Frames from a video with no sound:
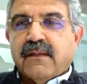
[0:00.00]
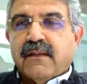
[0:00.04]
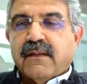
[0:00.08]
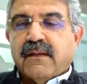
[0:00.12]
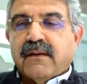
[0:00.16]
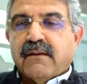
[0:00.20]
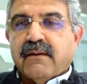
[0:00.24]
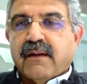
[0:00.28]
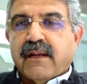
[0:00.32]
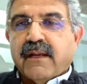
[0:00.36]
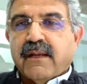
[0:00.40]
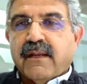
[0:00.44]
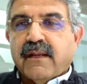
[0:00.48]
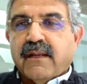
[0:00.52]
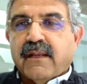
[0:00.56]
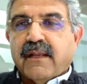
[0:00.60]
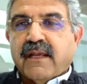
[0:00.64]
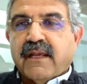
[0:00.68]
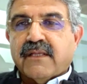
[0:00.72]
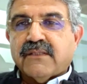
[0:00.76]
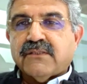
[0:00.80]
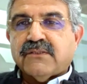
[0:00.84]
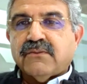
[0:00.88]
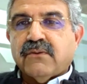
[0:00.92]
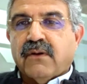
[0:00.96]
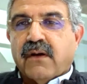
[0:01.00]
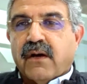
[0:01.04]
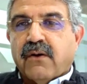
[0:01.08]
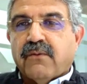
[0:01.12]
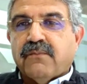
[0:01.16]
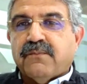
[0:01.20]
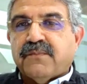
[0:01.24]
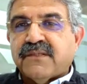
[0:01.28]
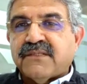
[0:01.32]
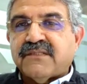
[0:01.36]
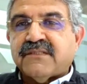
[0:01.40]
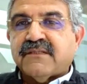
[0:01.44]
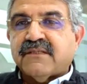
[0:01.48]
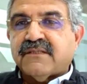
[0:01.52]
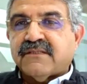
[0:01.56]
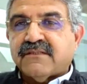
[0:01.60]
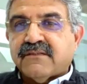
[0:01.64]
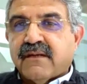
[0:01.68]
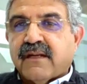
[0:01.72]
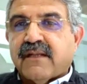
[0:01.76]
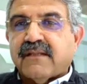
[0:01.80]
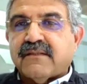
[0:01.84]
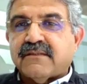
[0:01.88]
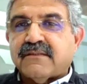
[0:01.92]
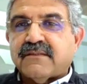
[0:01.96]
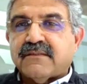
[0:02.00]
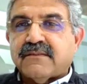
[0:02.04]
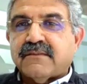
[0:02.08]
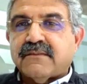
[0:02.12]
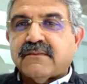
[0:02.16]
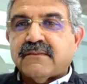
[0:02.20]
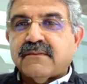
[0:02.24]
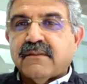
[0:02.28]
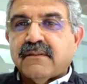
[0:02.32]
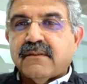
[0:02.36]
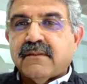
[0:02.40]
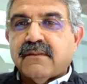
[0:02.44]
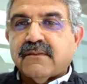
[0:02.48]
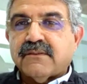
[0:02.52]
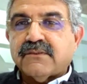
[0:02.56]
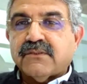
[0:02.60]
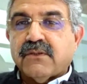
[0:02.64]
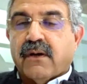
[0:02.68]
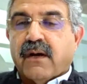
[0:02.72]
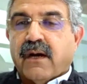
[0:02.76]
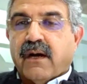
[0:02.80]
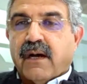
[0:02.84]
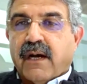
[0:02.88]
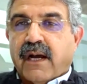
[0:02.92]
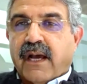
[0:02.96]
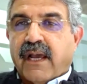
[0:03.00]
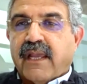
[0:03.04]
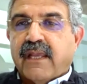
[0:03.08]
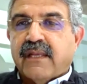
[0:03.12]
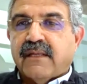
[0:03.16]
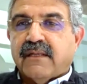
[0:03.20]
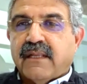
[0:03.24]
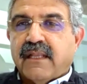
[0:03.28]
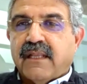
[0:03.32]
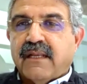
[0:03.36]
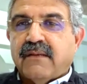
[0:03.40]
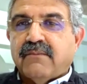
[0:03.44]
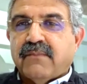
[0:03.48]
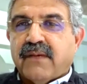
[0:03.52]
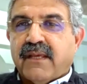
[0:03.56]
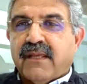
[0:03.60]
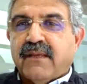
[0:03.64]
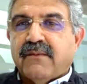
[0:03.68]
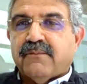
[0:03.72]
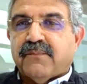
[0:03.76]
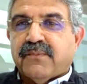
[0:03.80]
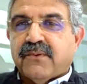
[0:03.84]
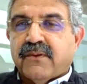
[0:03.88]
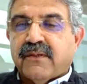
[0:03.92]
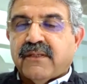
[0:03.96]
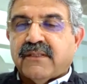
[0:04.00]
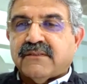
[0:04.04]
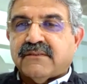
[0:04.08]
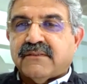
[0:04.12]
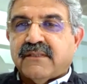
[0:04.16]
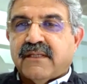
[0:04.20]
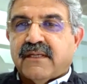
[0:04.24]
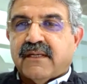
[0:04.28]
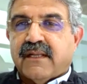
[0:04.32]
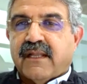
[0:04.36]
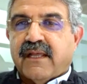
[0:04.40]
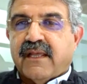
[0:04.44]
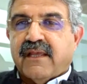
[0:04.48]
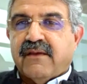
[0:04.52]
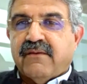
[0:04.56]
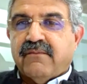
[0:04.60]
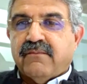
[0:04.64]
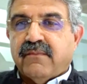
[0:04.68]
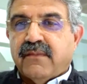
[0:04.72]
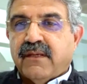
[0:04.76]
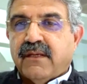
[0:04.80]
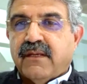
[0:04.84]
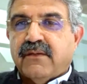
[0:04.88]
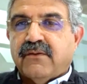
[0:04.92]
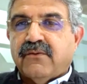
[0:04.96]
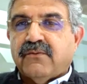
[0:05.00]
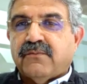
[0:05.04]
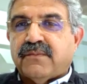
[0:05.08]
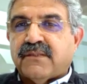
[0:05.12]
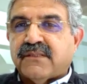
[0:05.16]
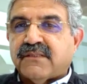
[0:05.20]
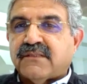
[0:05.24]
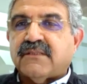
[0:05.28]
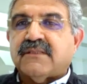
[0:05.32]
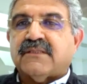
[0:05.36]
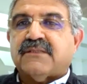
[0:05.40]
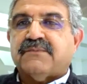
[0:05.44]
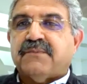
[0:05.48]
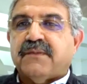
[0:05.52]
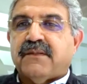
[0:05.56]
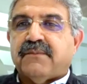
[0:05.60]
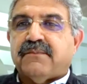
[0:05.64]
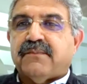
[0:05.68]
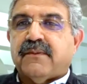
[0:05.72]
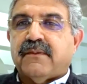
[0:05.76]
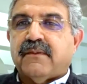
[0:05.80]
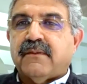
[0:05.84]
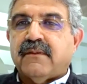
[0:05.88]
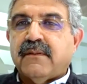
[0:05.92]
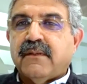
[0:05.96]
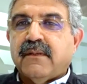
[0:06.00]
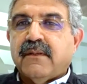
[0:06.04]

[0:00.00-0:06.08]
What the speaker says: right, as to how business runs. So I tell my employees that I have made you business people.